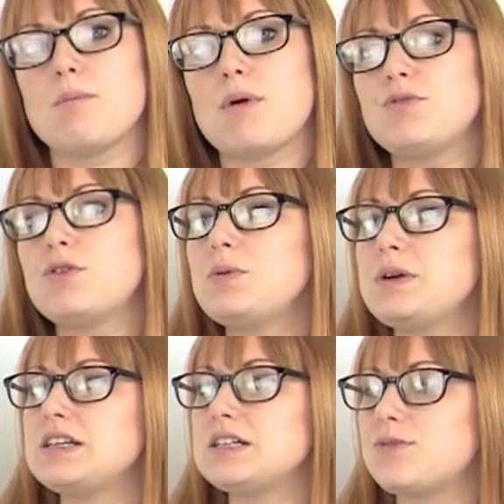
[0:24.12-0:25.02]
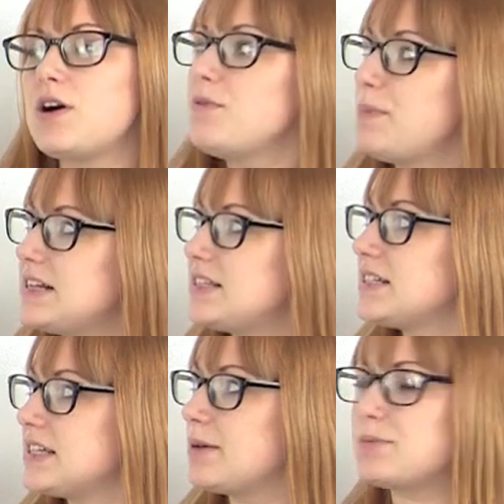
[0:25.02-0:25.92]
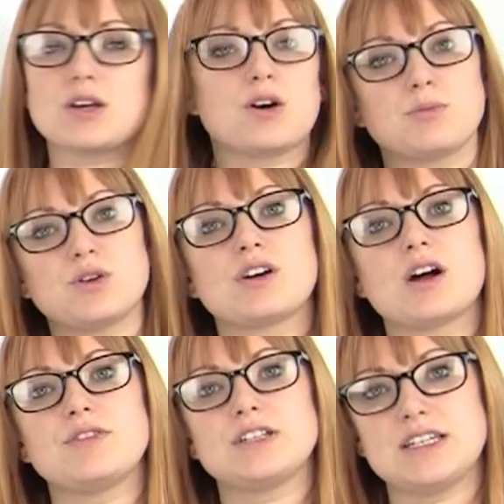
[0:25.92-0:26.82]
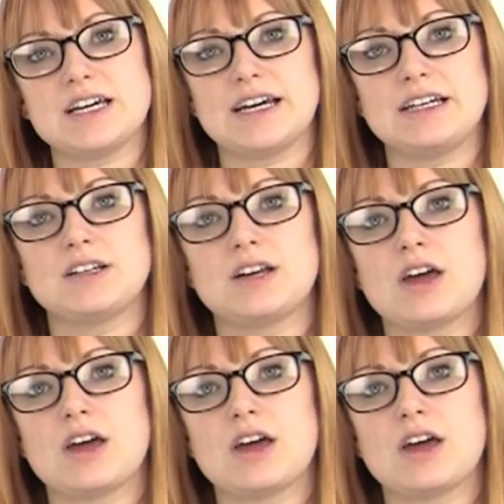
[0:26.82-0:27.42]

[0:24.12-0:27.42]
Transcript: By following these 5 basic tips that I'm going to cover today,